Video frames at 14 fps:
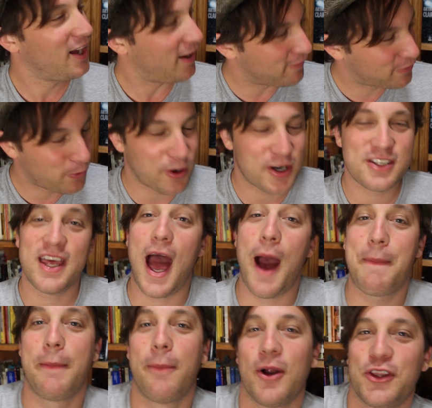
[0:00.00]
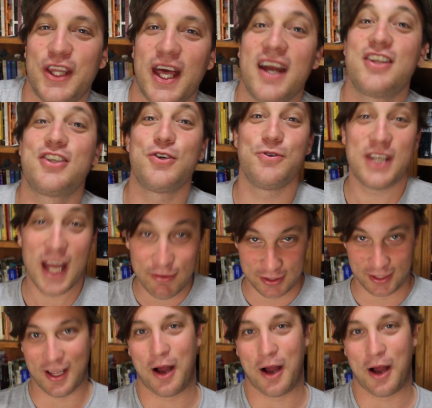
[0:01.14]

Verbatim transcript: Of course, happy birthday to Neville